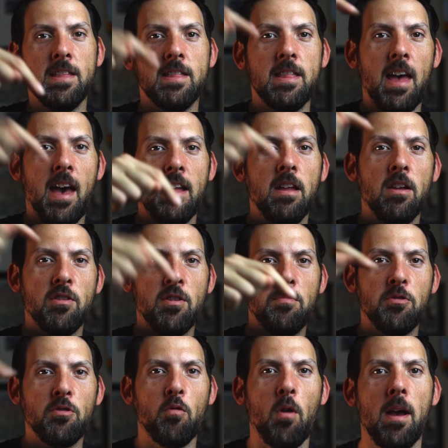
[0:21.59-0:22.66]
that
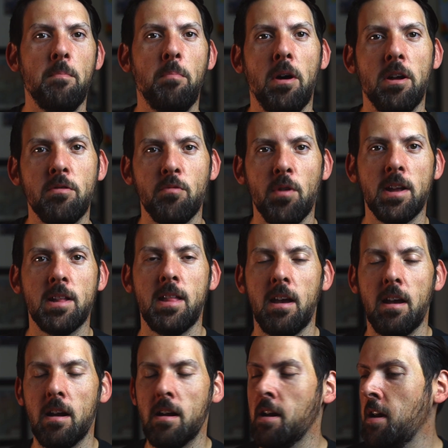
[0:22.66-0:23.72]
subscribe button right
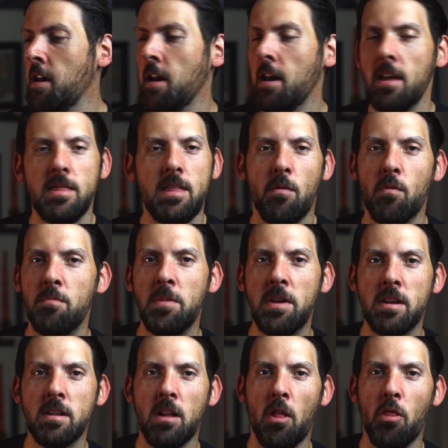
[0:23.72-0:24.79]
there, that would
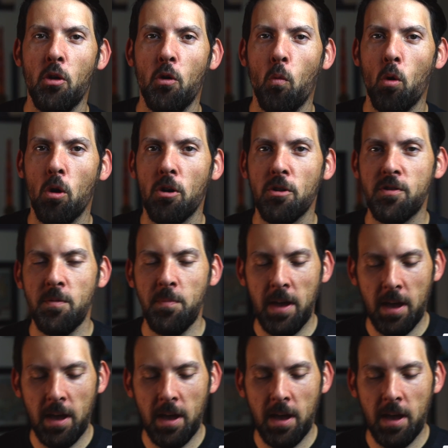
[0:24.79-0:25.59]
mean the world to me.